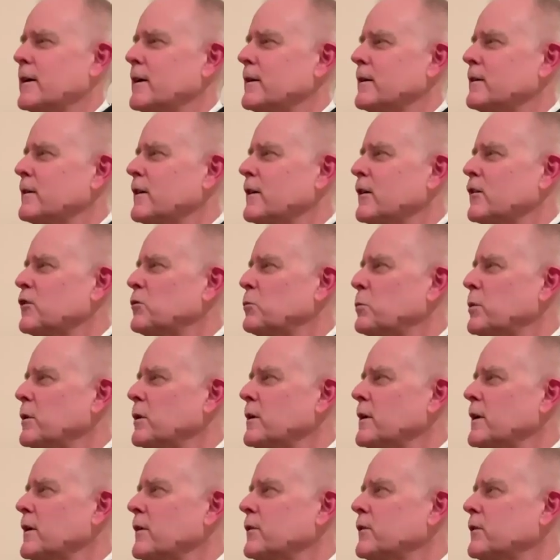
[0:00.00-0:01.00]
and
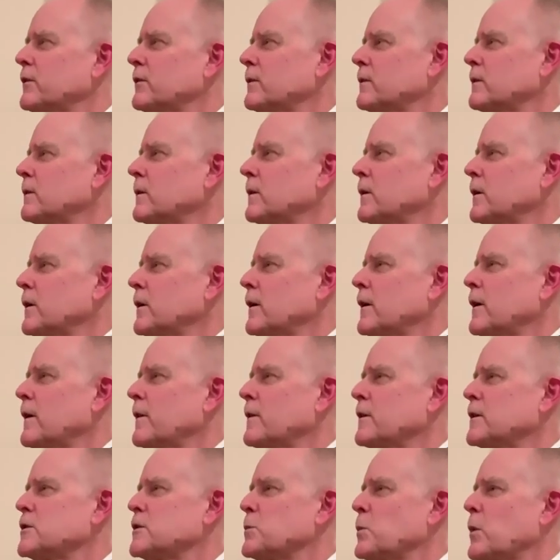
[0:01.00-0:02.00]
experience
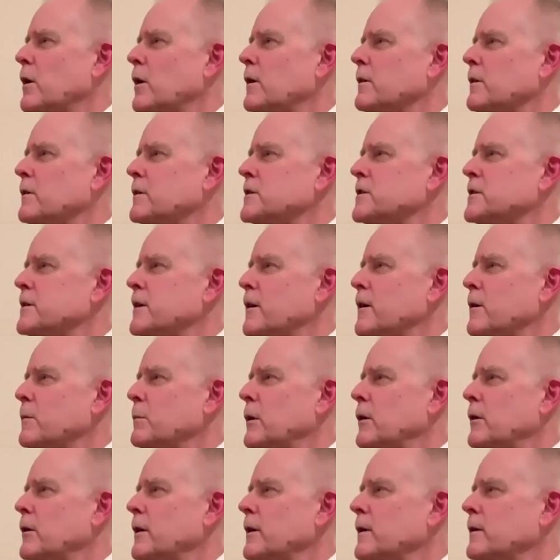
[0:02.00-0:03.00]
in this part of the
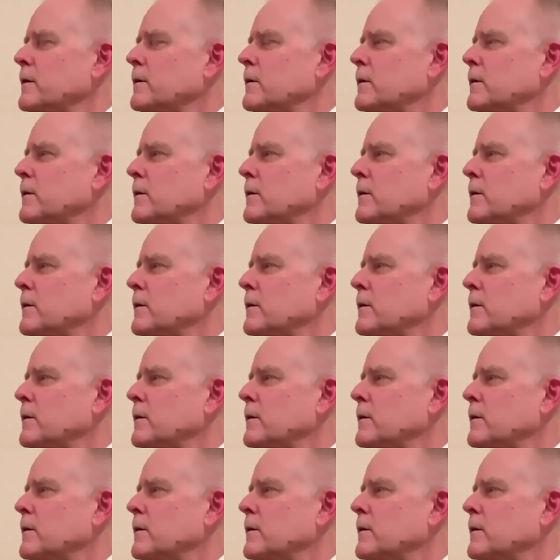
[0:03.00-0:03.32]
ceremony.